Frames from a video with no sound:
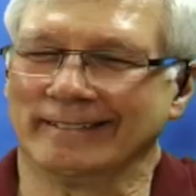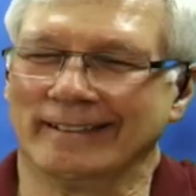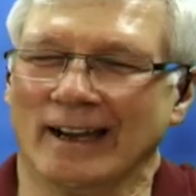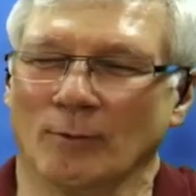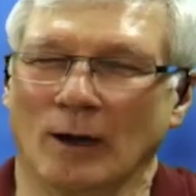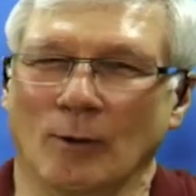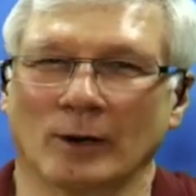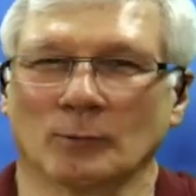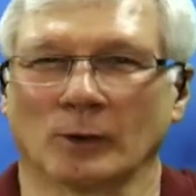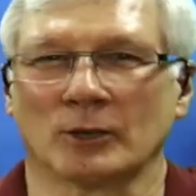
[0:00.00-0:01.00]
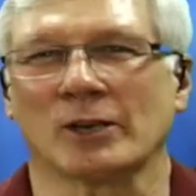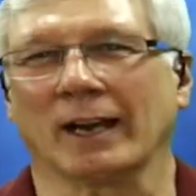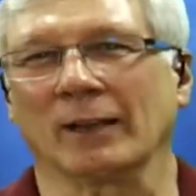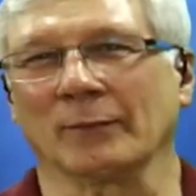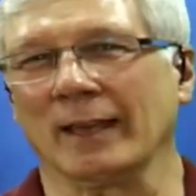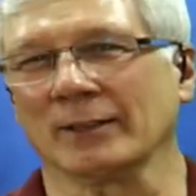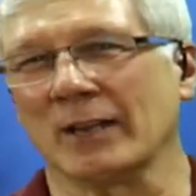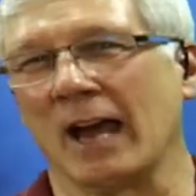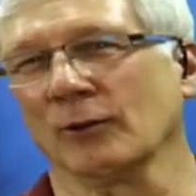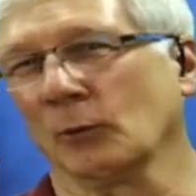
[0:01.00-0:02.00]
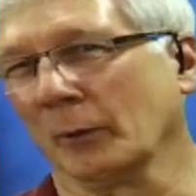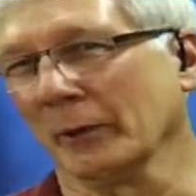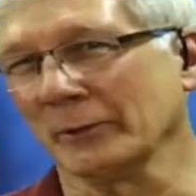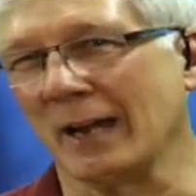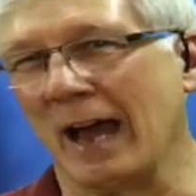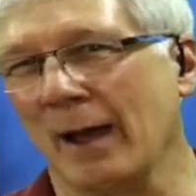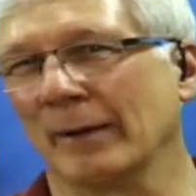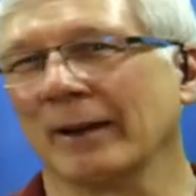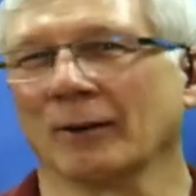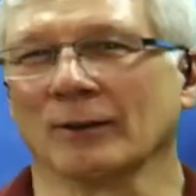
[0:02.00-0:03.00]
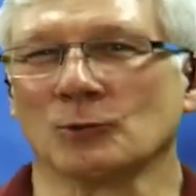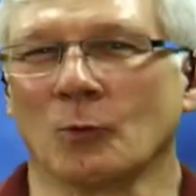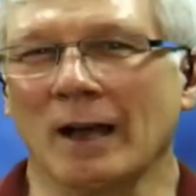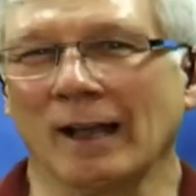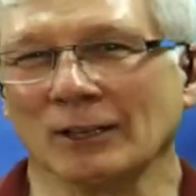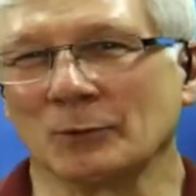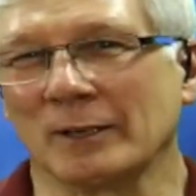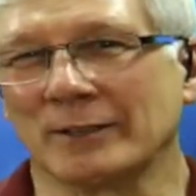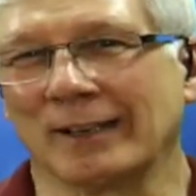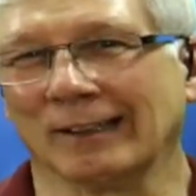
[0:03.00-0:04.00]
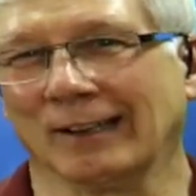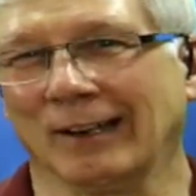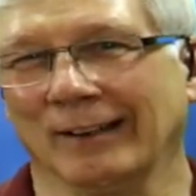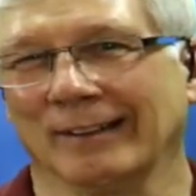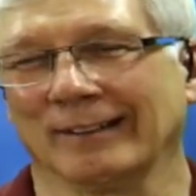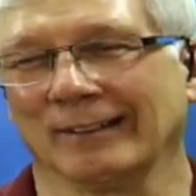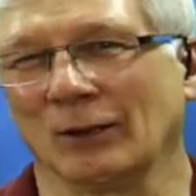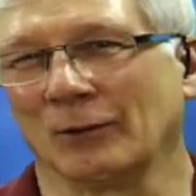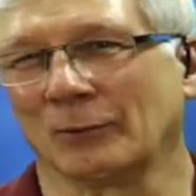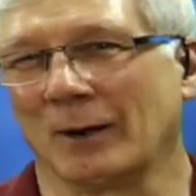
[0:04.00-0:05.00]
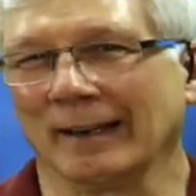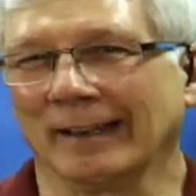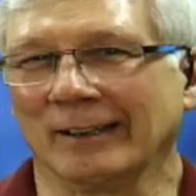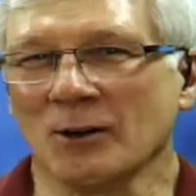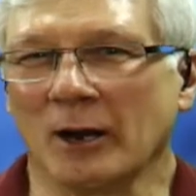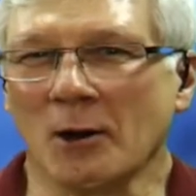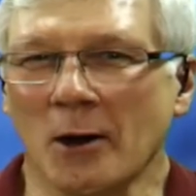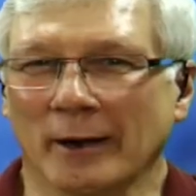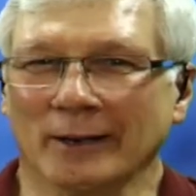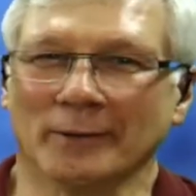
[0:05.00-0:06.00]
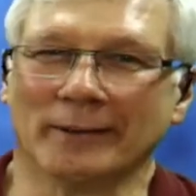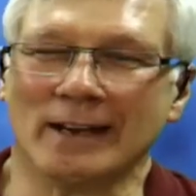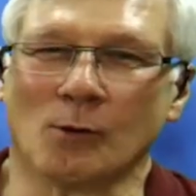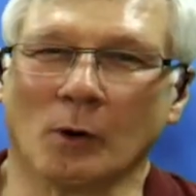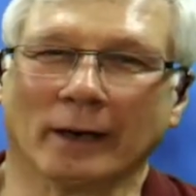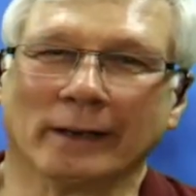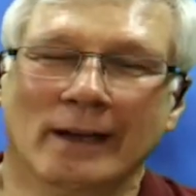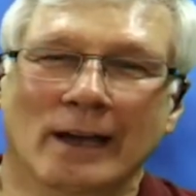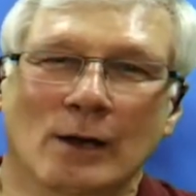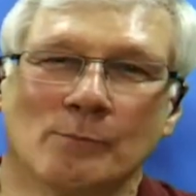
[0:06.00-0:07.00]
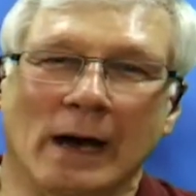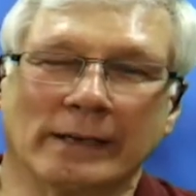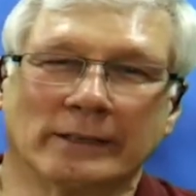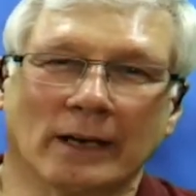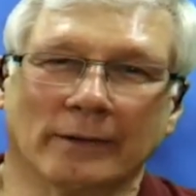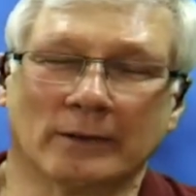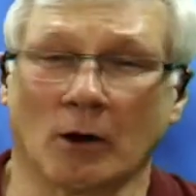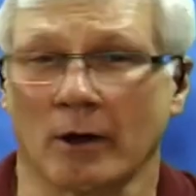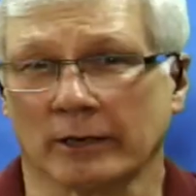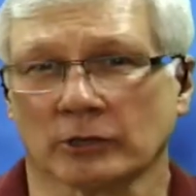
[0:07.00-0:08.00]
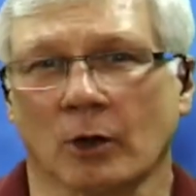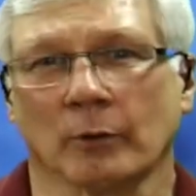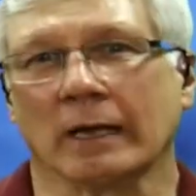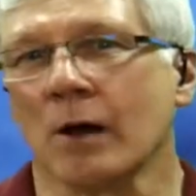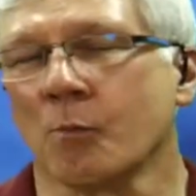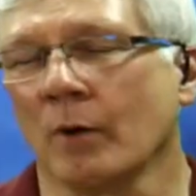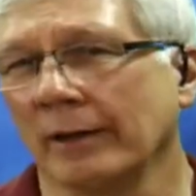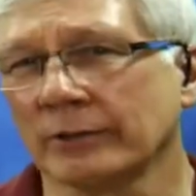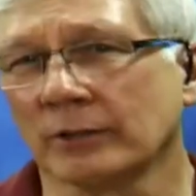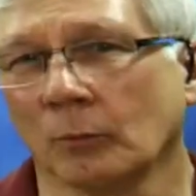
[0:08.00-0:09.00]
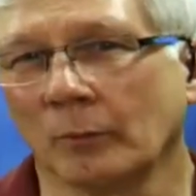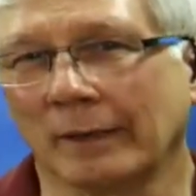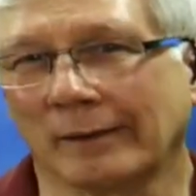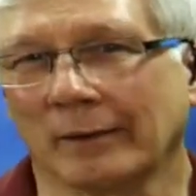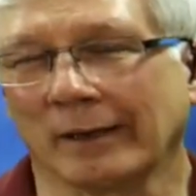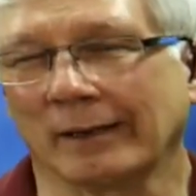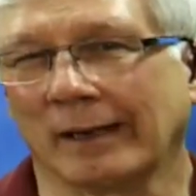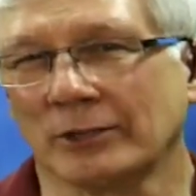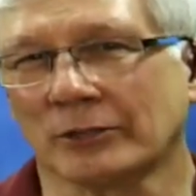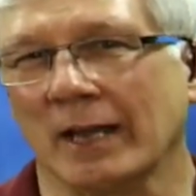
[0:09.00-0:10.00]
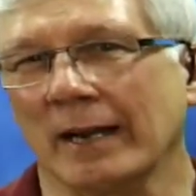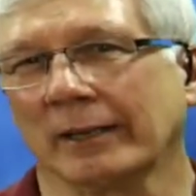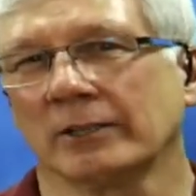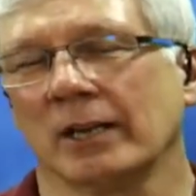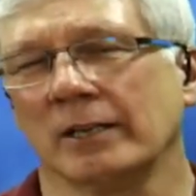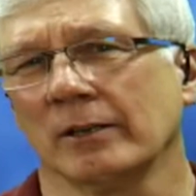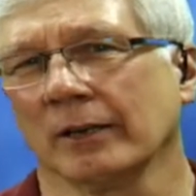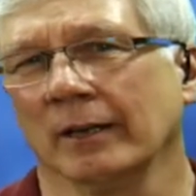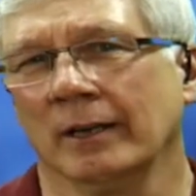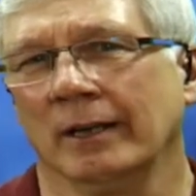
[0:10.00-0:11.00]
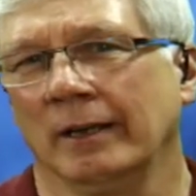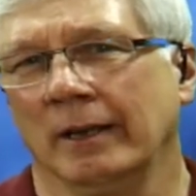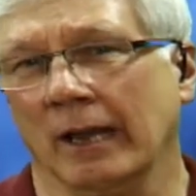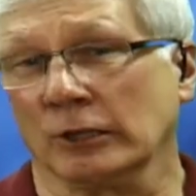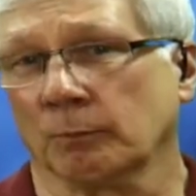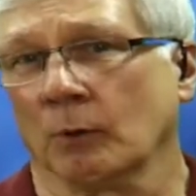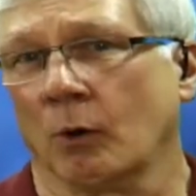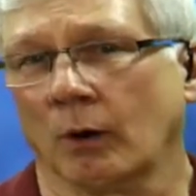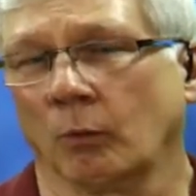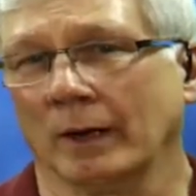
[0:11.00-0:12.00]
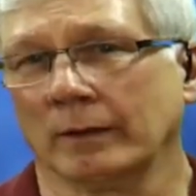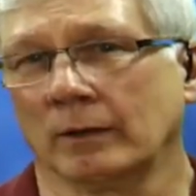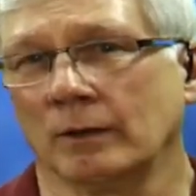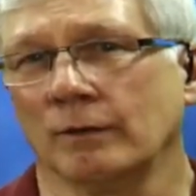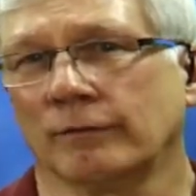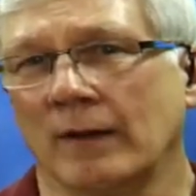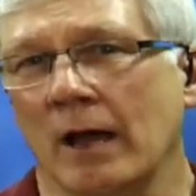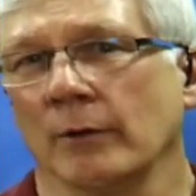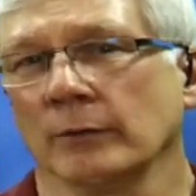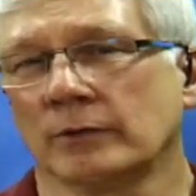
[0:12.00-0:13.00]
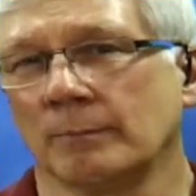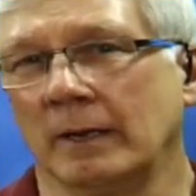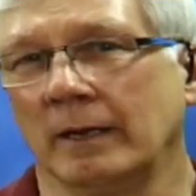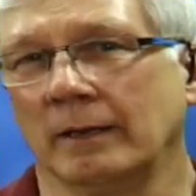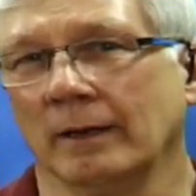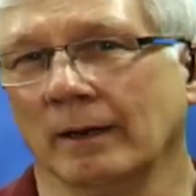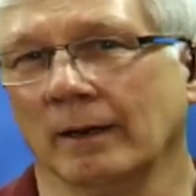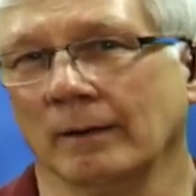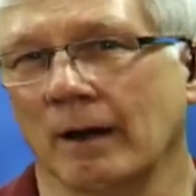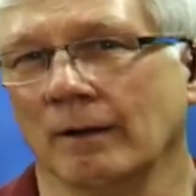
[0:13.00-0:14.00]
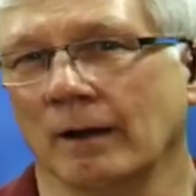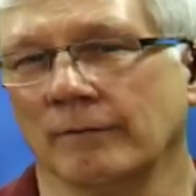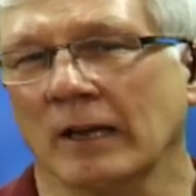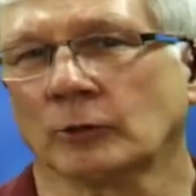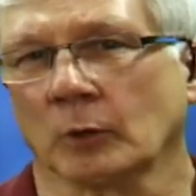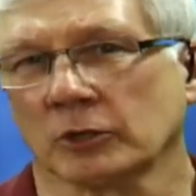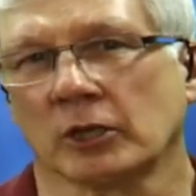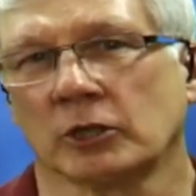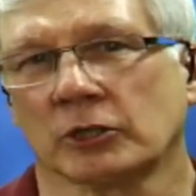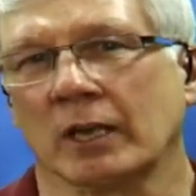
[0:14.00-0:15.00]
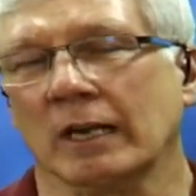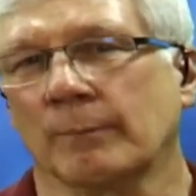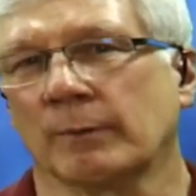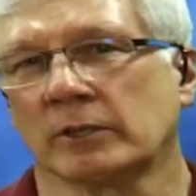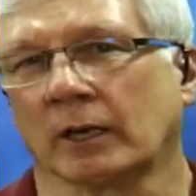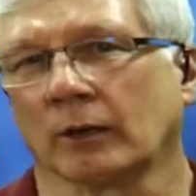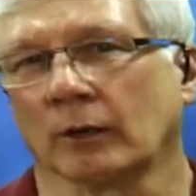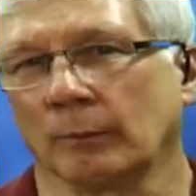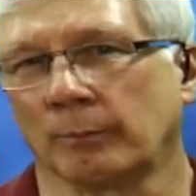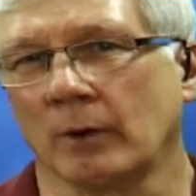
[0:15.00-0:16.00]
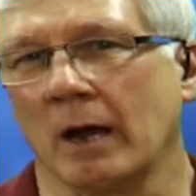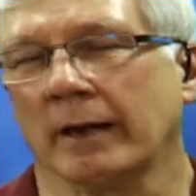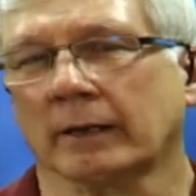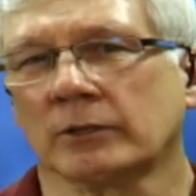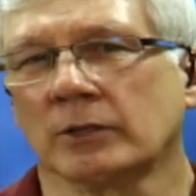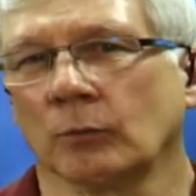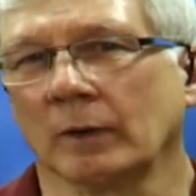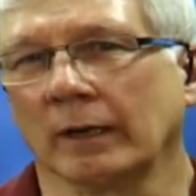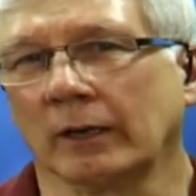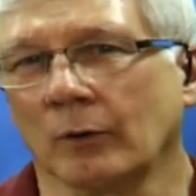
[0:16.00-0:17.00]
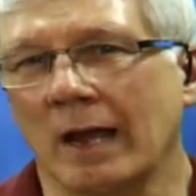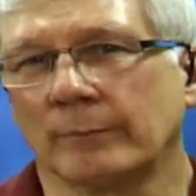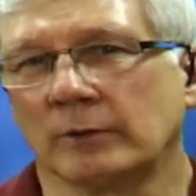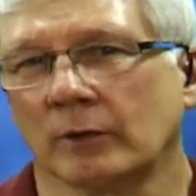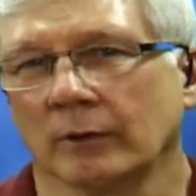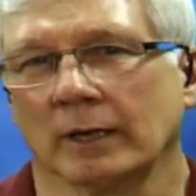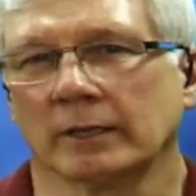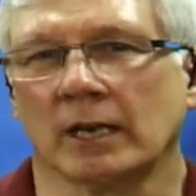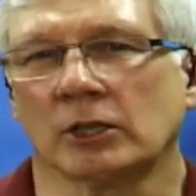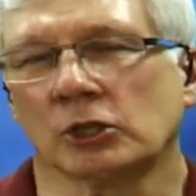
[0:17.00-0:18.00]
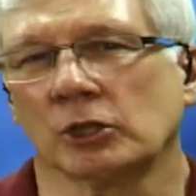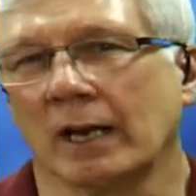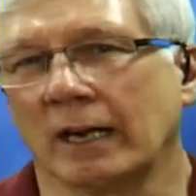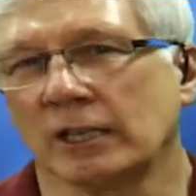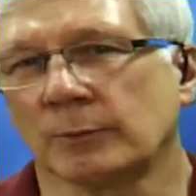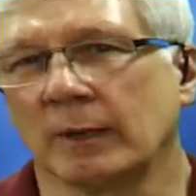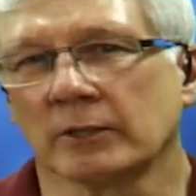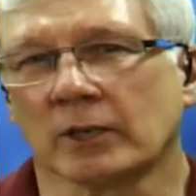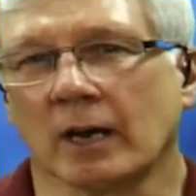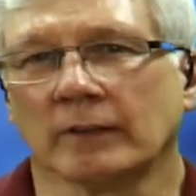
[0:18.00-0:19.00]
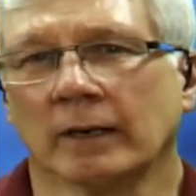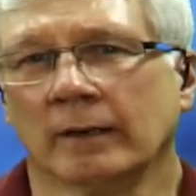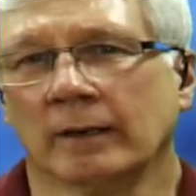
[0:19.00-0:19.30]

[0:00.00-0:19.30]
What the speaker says: Yeah, well, we're checking things out in real time here as well, as we see a little throttling going on here on the network. But your audio is holding up well, so we can just kind of continue to explore what you found to be of interest. Did you see any particular products that really grabbed your attention at HP Discover?